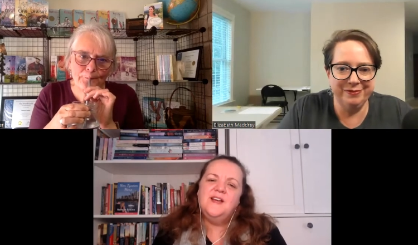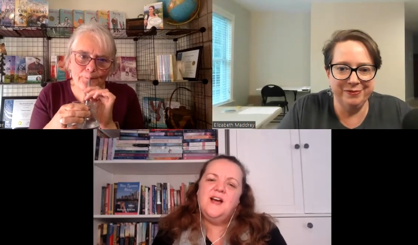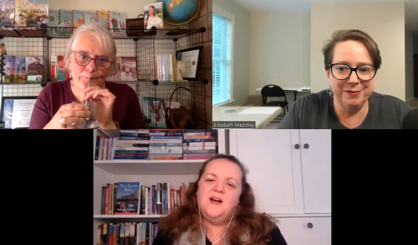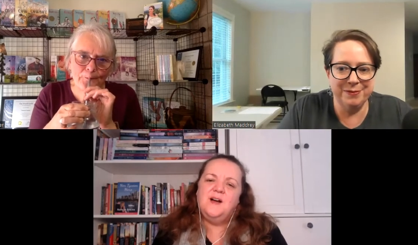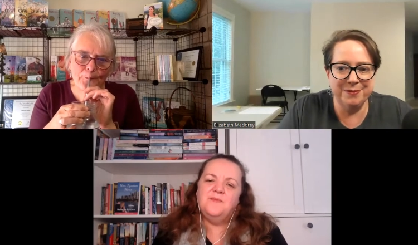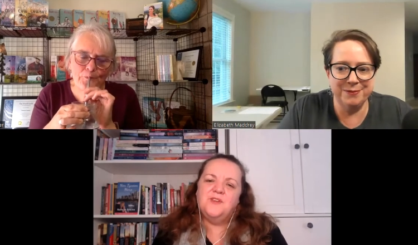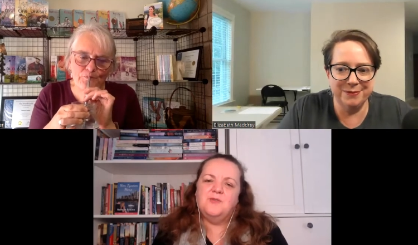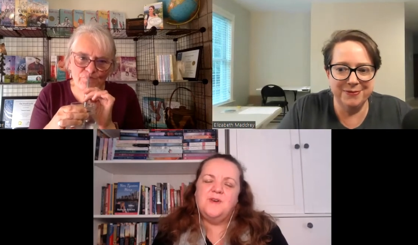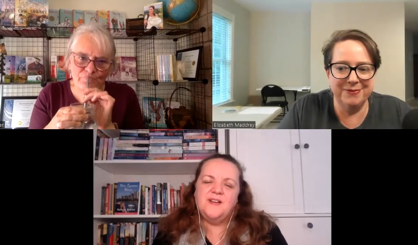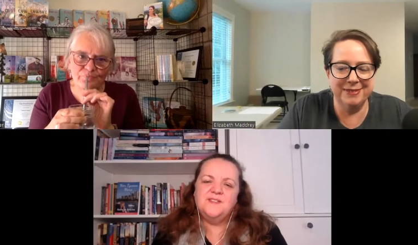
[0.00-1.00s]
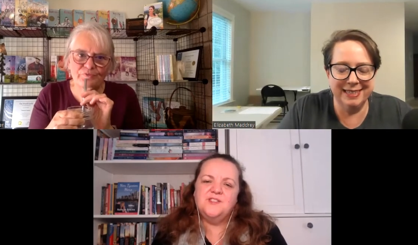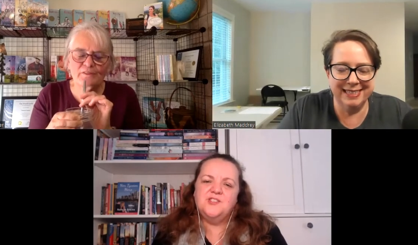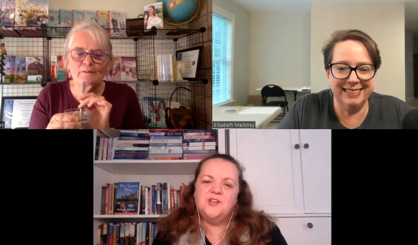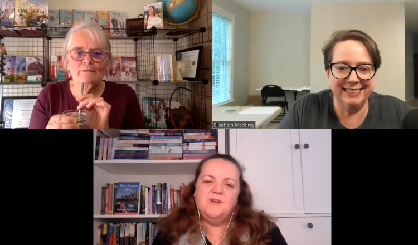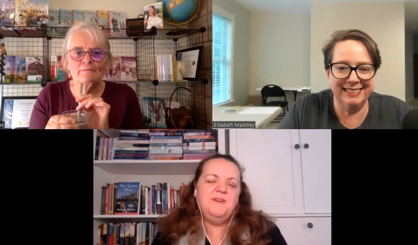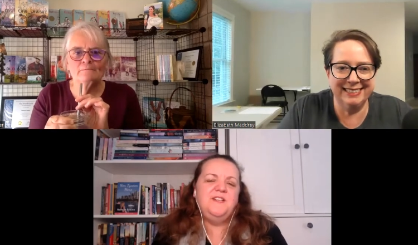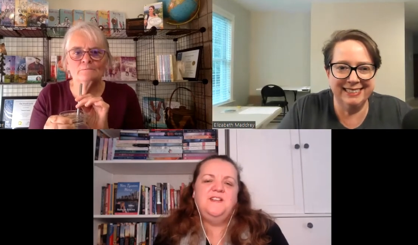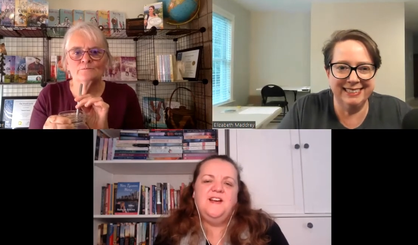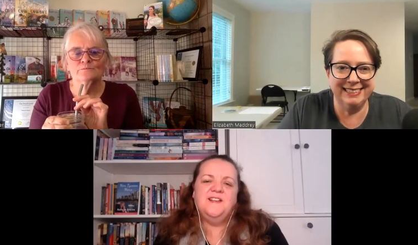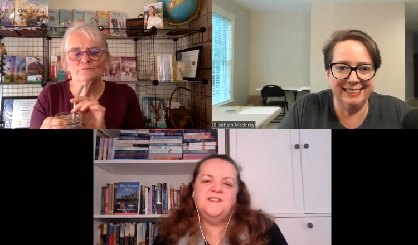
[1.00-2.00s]
Speaker 1: um, the cracks to show. I mean,
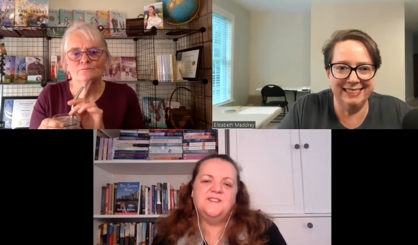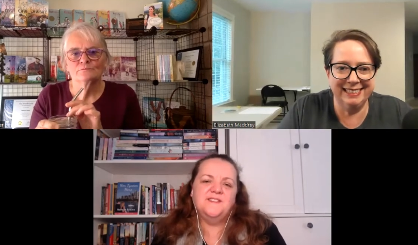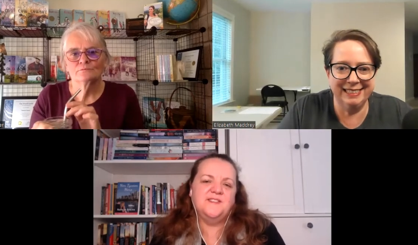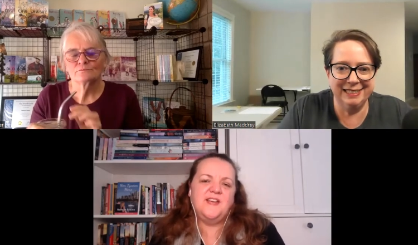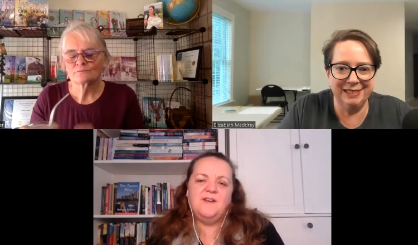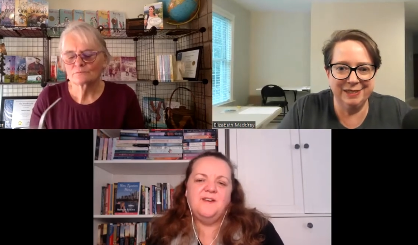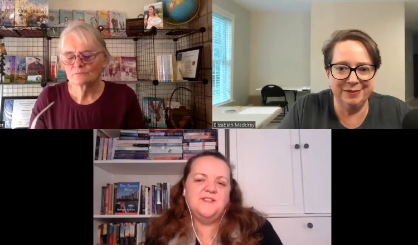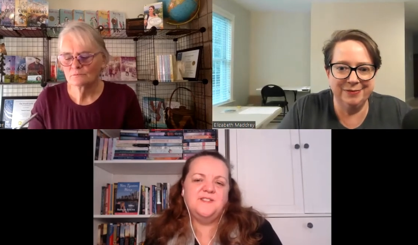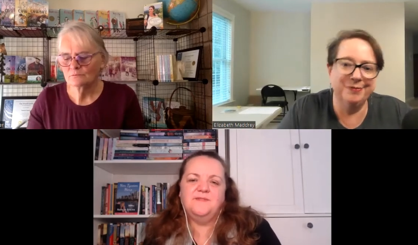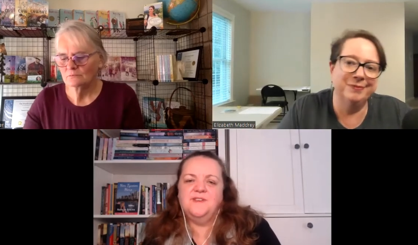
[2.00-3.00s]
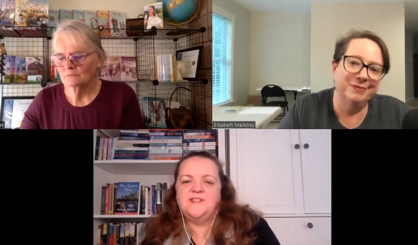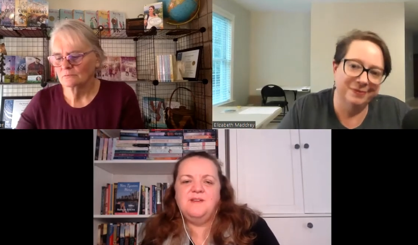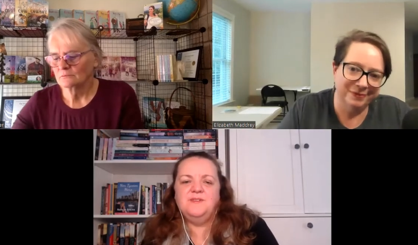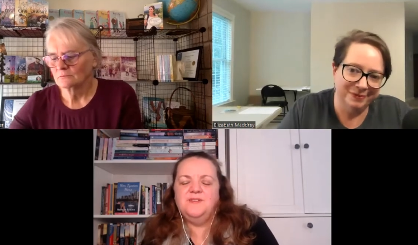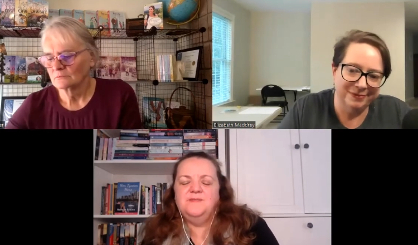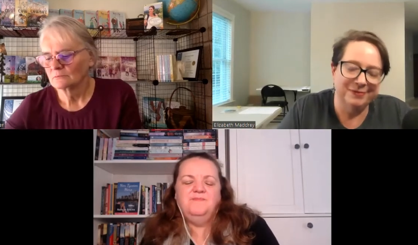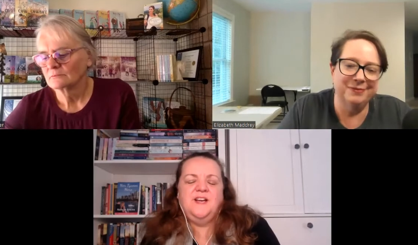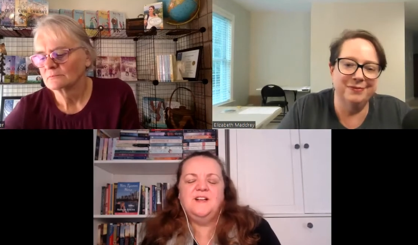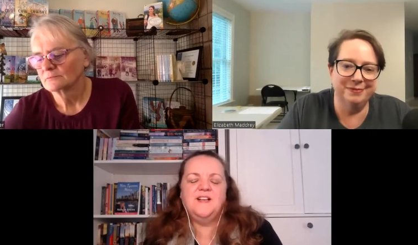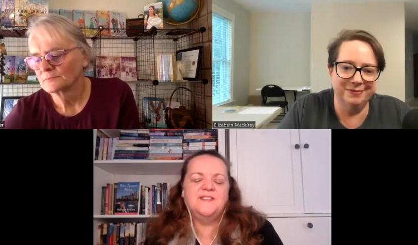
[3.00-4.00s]
your narcissist characters, for example, are,
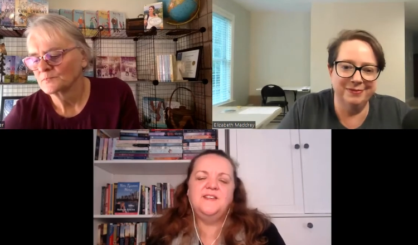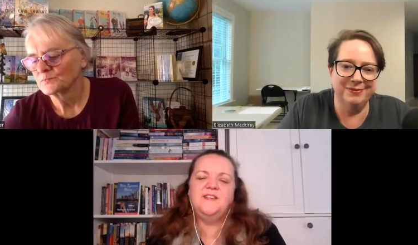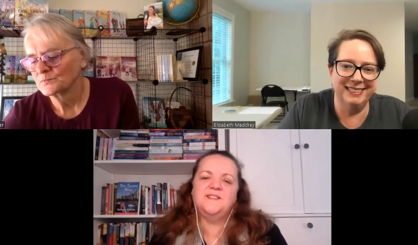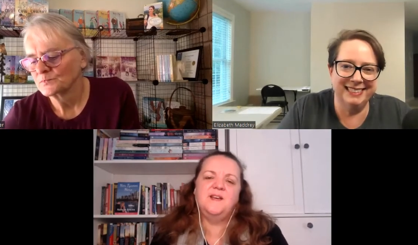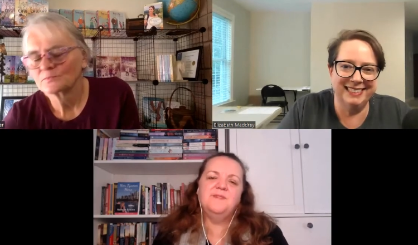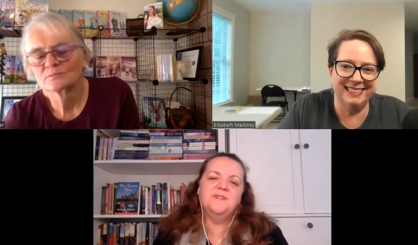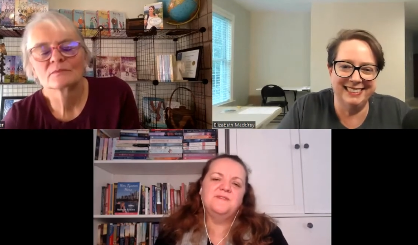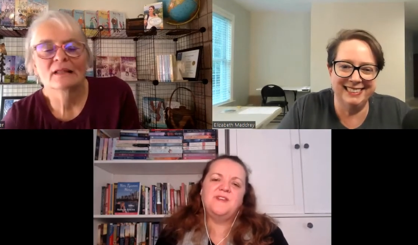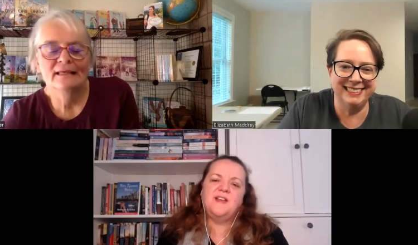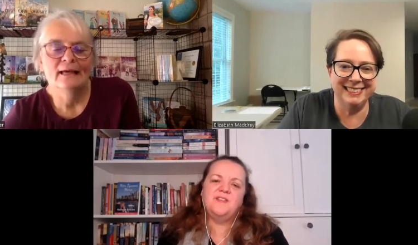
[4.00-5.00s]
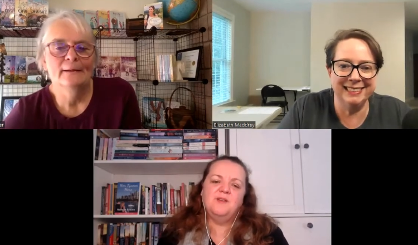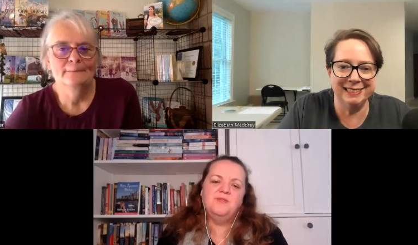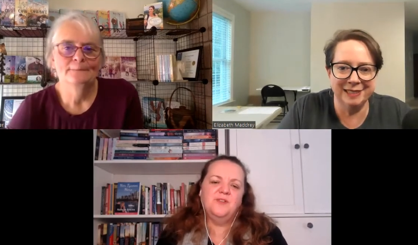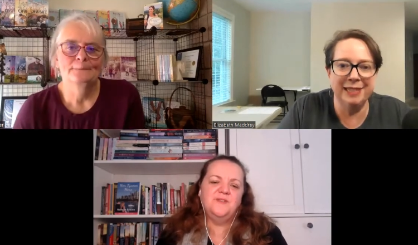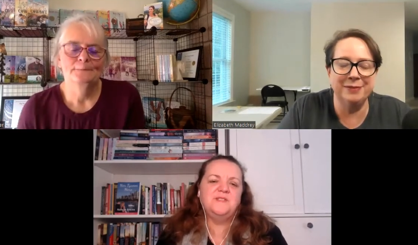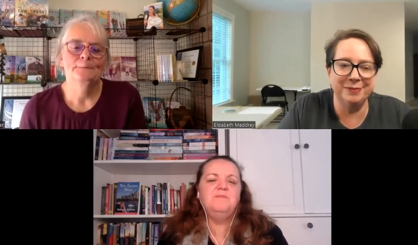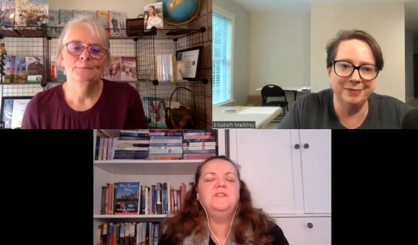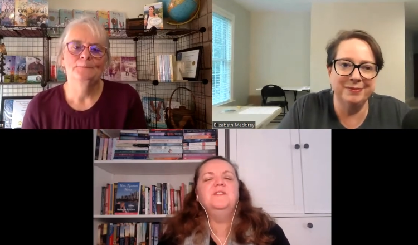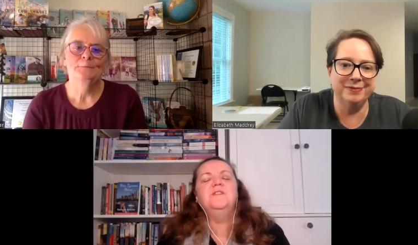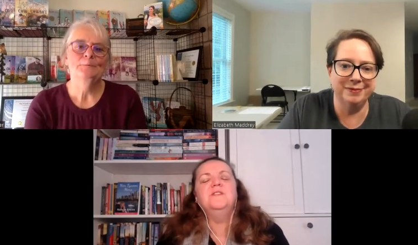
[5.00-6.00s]
are classic examples of that. Yeah. They'll put on this yeah.
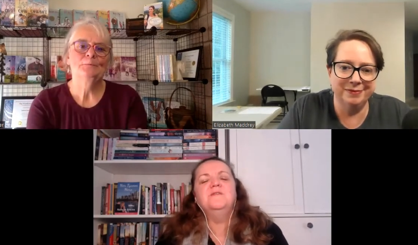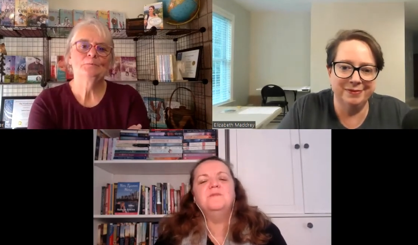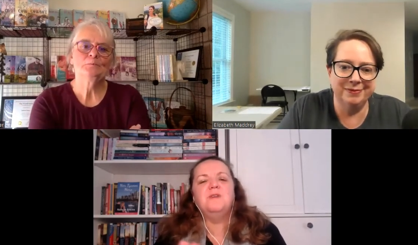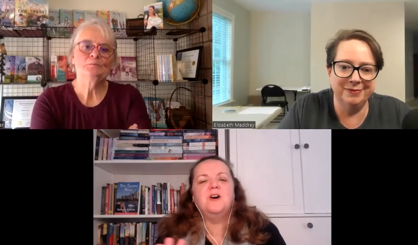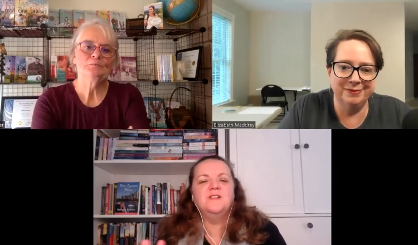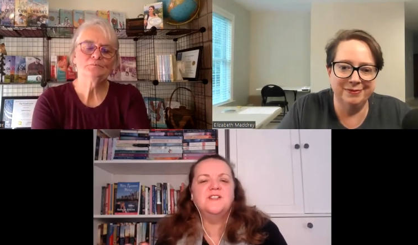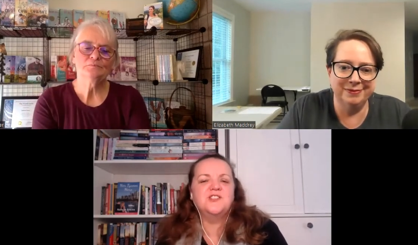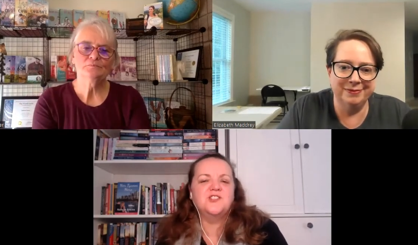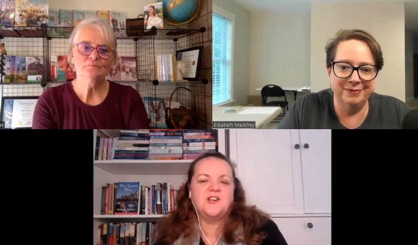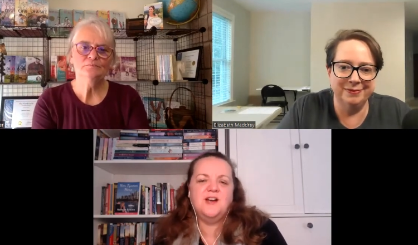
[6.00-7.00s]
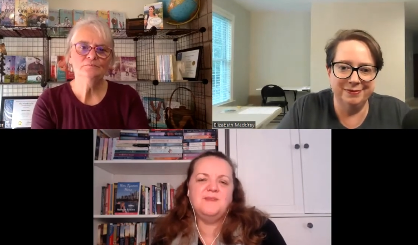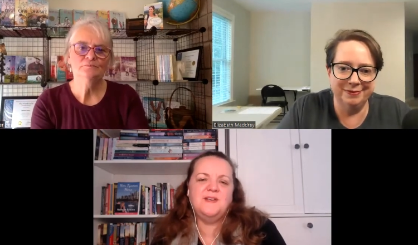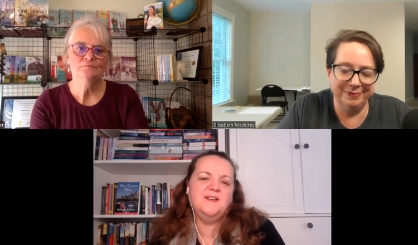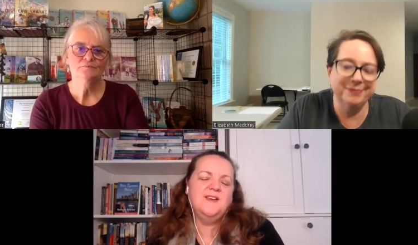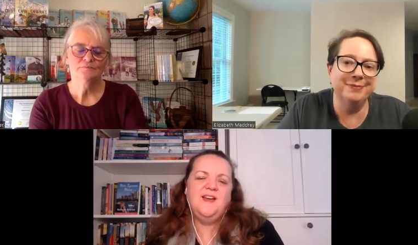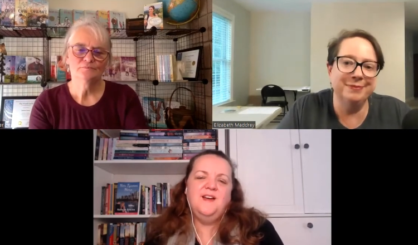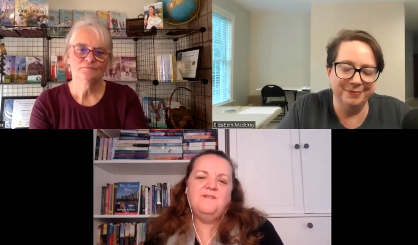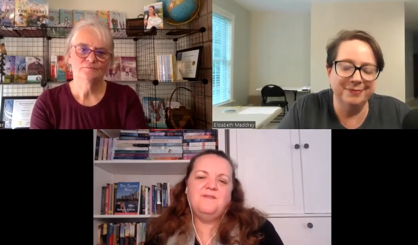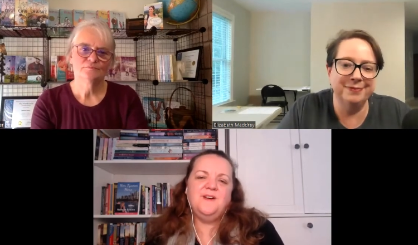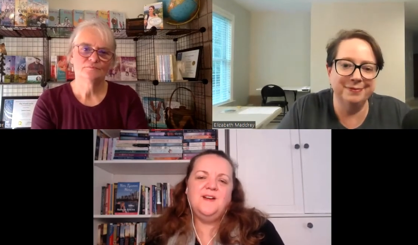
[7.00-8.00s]
beautiful, polished, charming
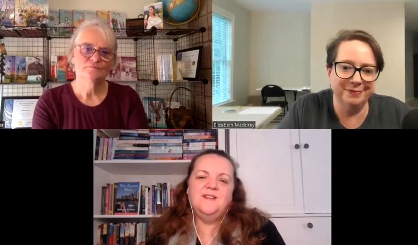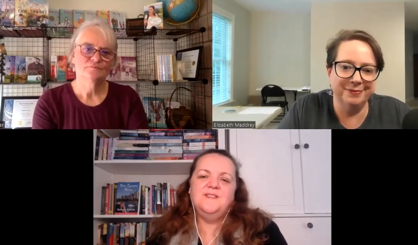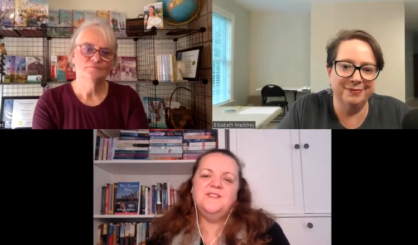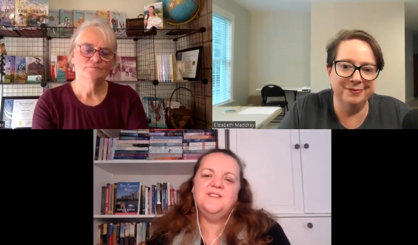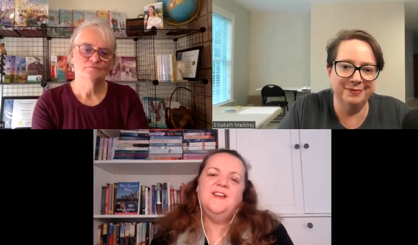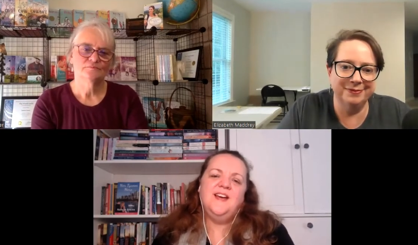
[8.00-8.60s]
front.